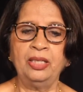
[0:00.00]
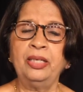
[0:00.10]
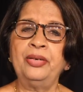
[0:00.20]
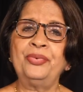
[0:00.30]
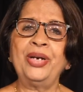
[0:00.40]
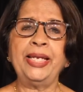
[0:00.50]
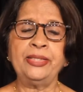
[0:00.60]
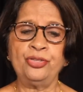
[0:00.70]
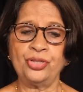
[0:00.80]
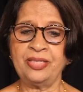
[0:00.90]
Her
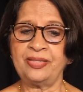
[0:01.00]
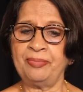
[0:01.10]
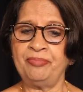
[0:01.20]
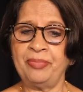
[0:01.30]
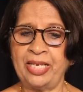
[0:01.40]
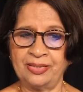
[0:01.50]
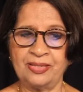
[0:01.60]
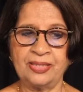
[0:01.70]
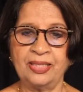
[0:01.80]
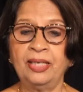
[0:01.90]
range is
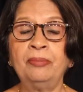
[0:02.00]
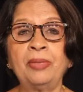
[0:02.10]
immense, her